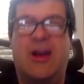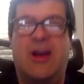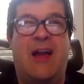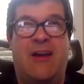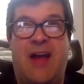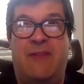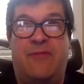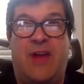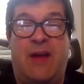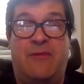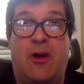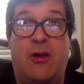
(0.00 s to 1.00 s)
I
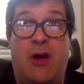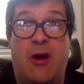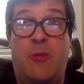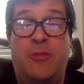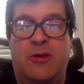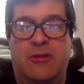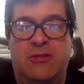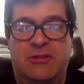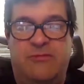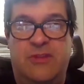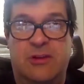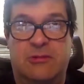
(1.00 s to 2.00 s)
hope your
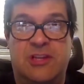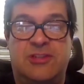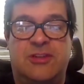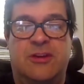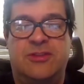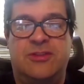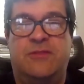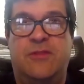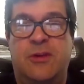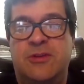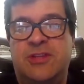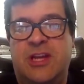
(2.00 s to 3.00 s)
listeners and
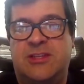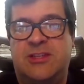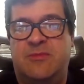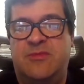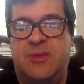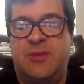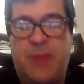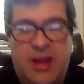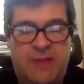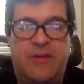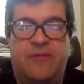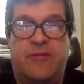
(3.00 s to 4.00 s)
viewers get some
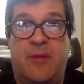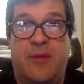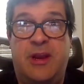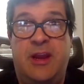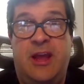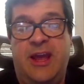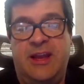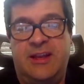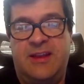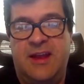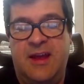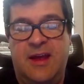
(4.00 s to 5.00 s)
benefit from it.
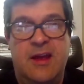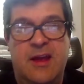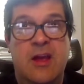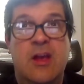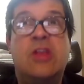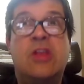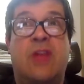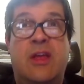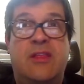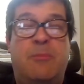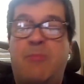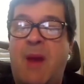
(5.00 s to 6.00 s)
And
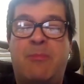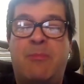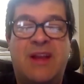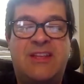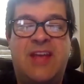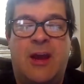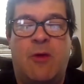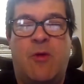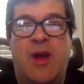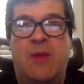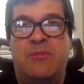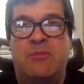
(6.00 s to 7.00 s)
my
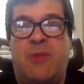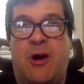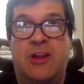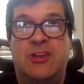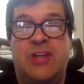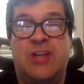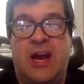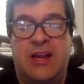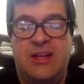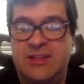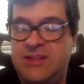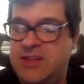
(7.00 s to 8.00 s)
takeaway parting shot
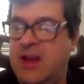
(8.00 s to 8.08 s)
is,